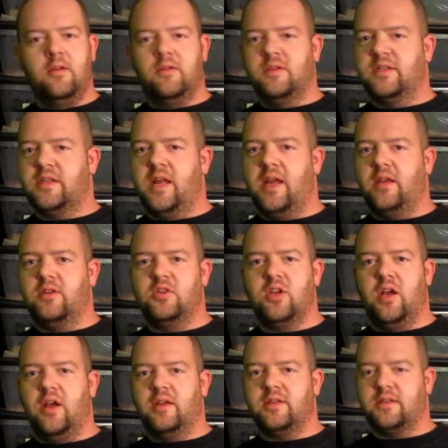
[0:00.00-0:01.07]
snake
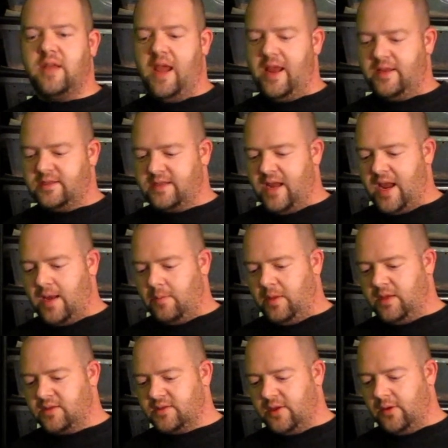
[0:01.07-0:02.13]
just can't stand
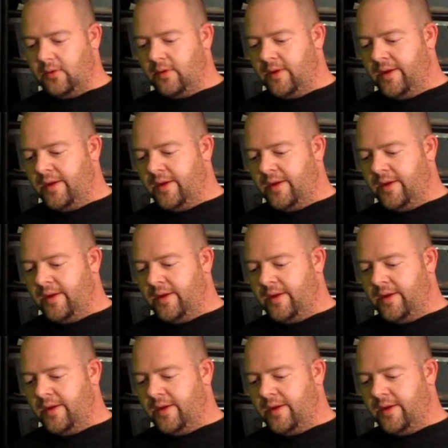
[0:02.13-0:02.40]
me. So